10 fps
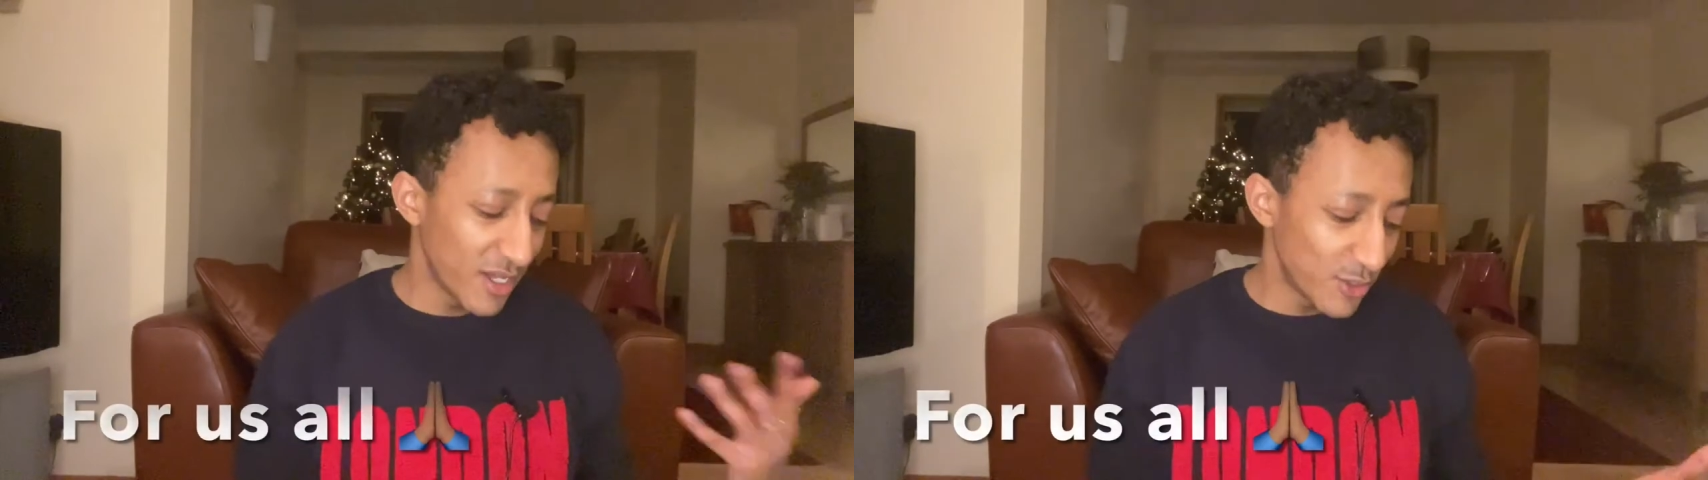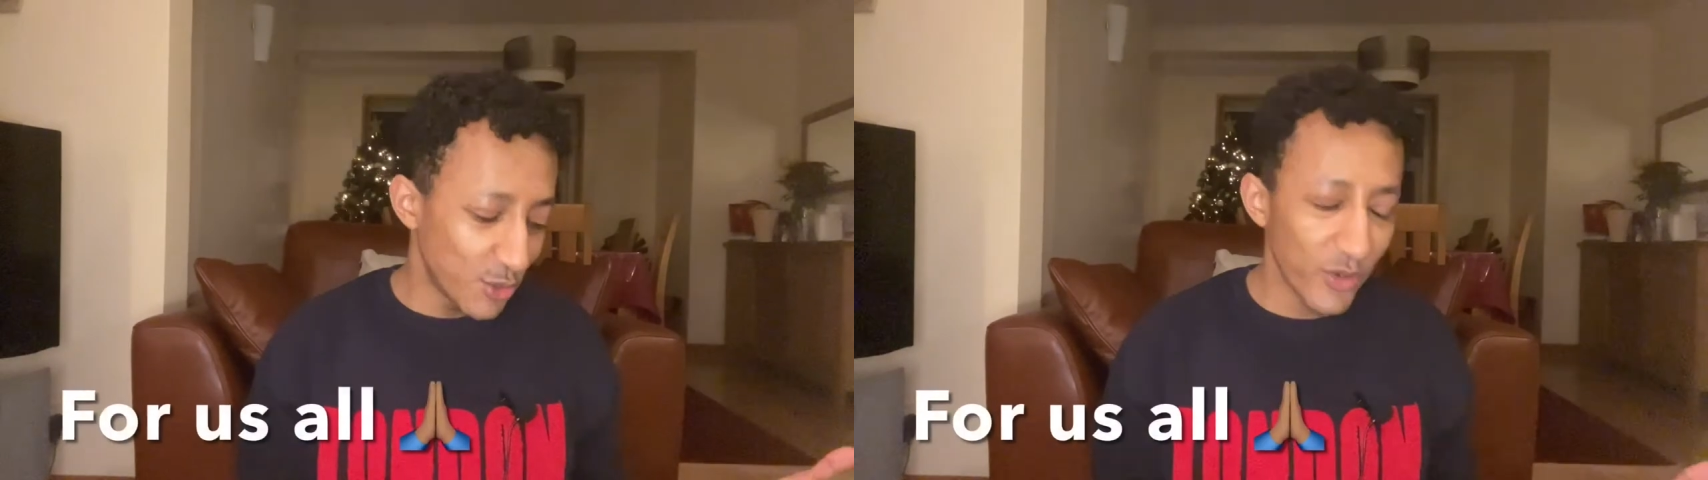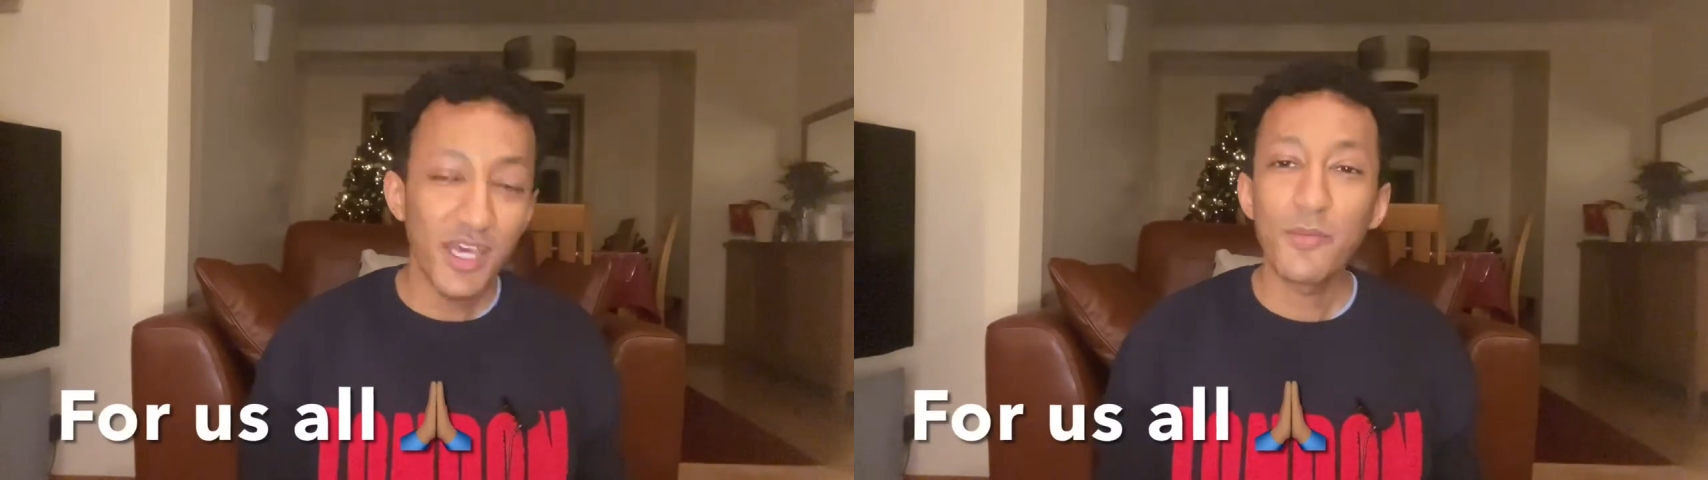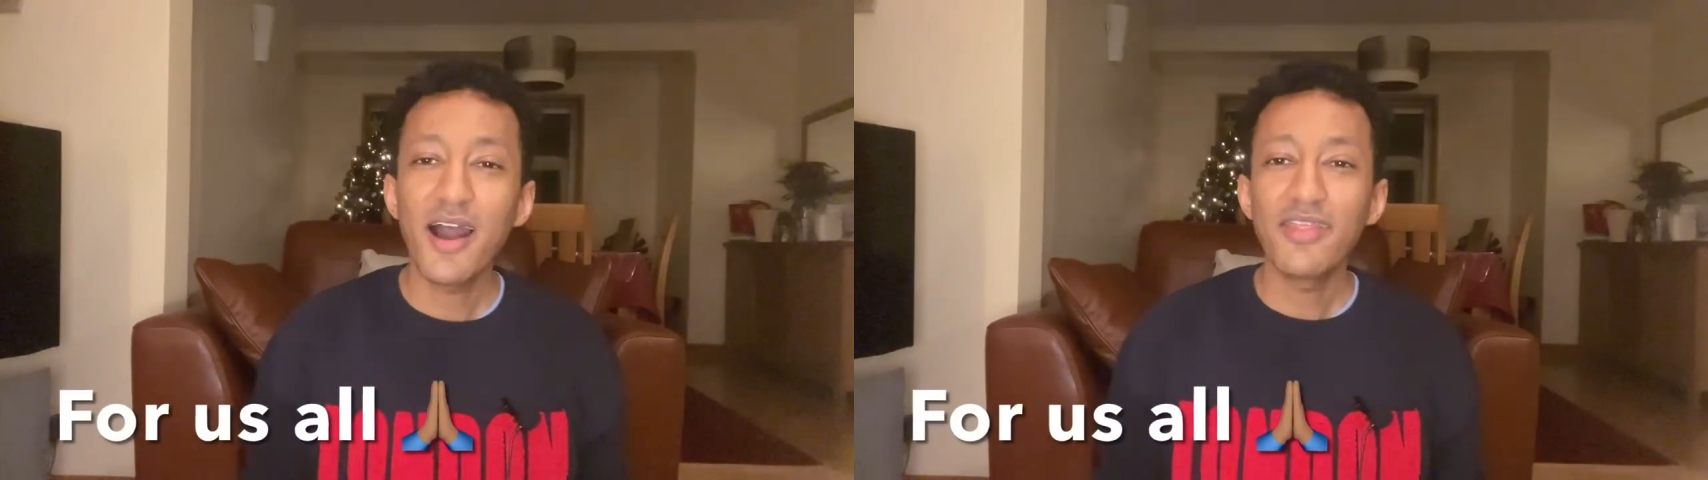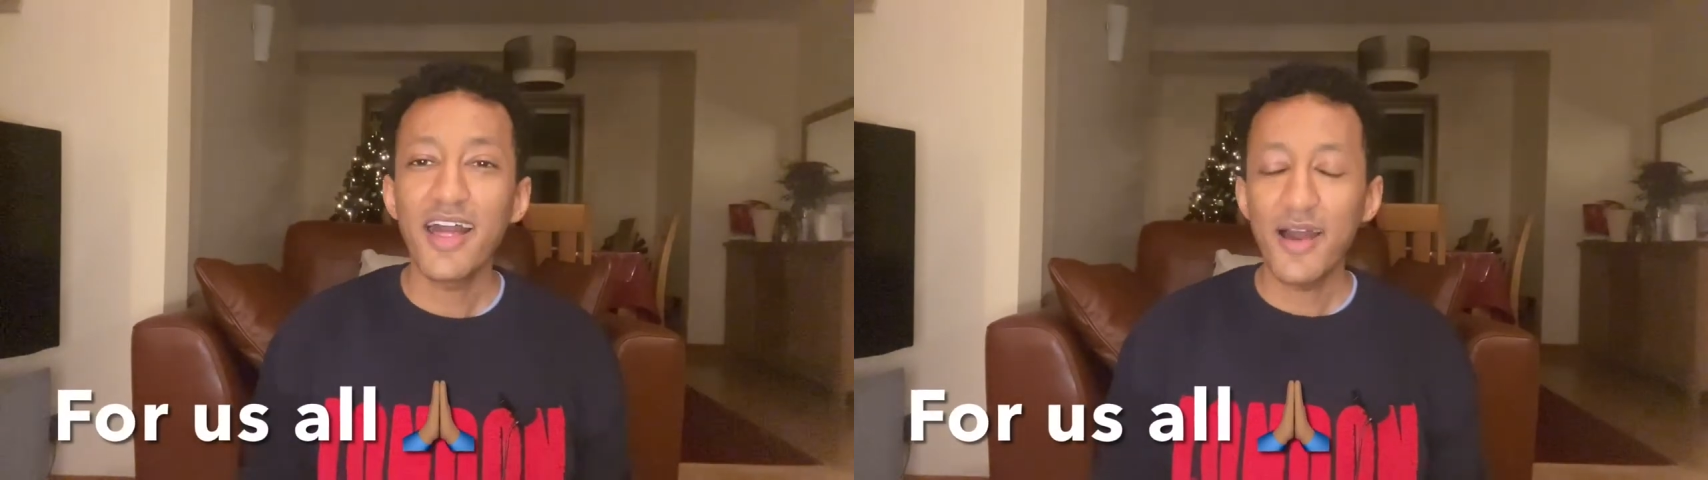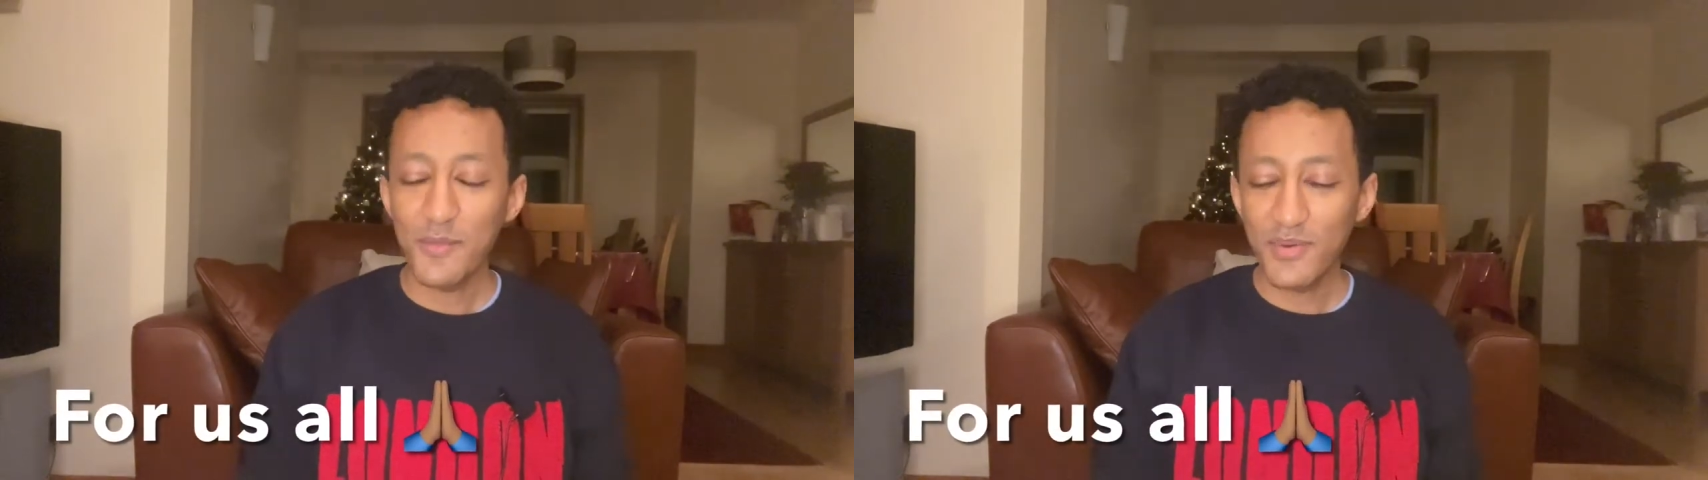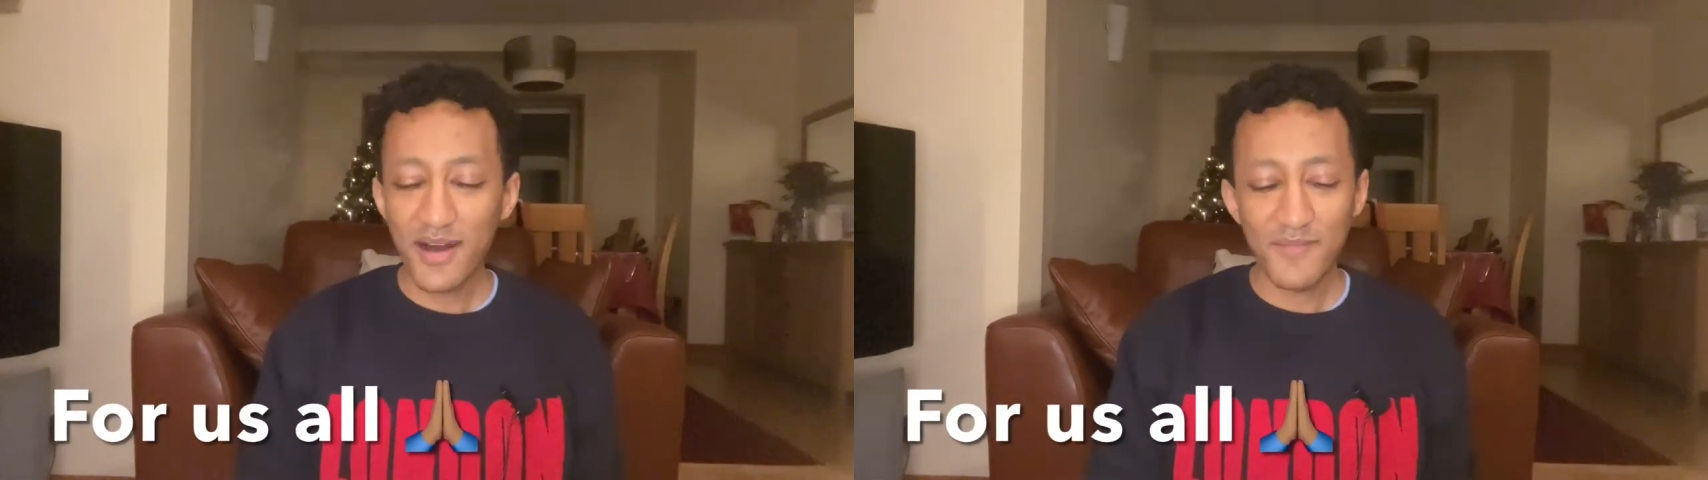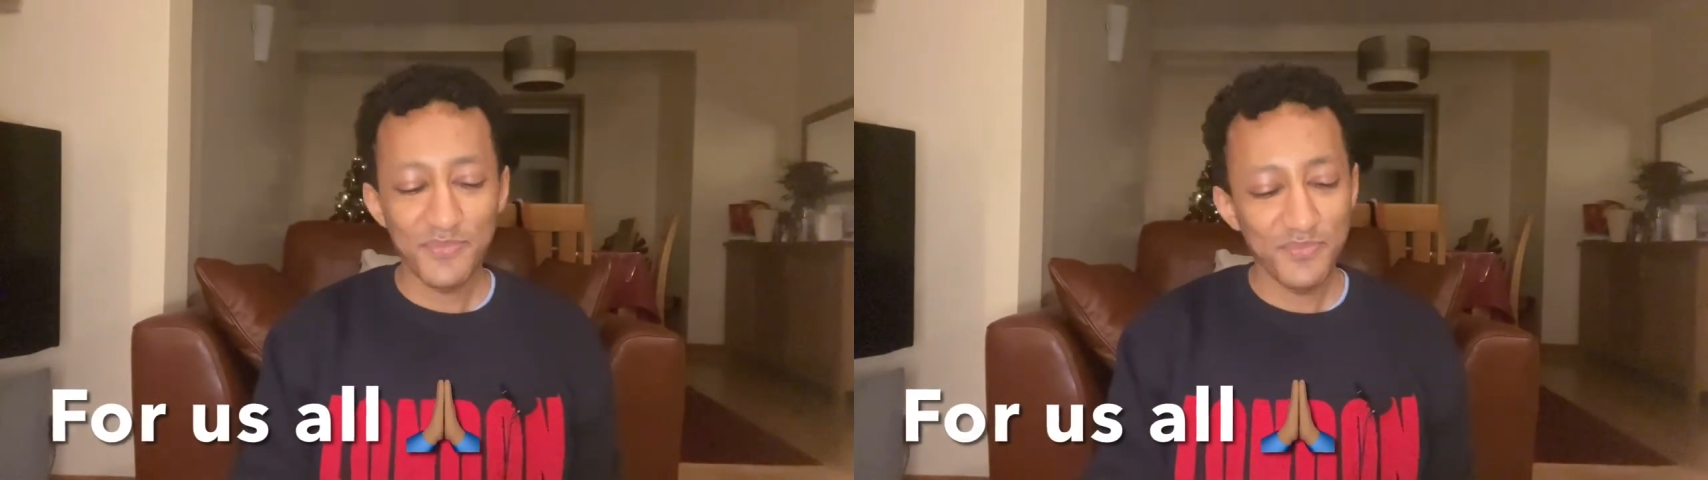talking about that, but